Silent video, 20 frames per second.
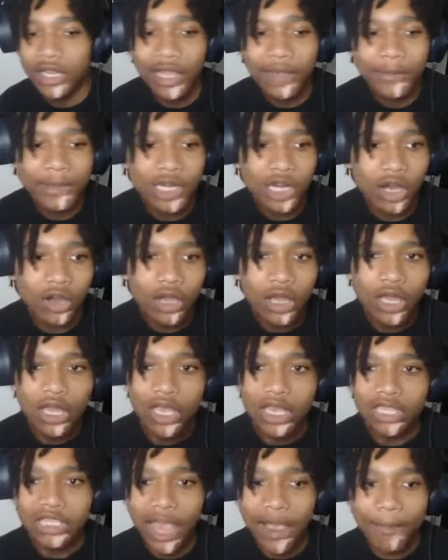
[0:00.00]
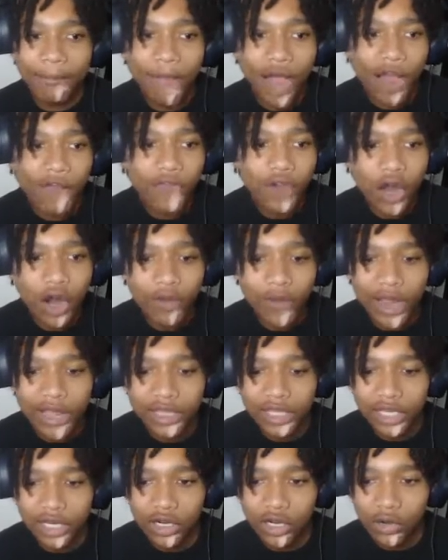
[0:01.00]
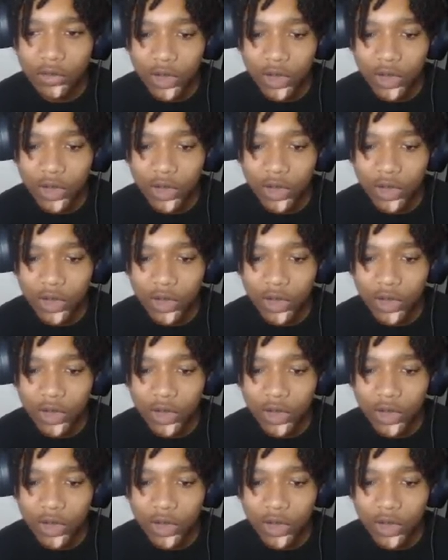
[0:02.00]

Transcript: Let me know. Is that my fault right there or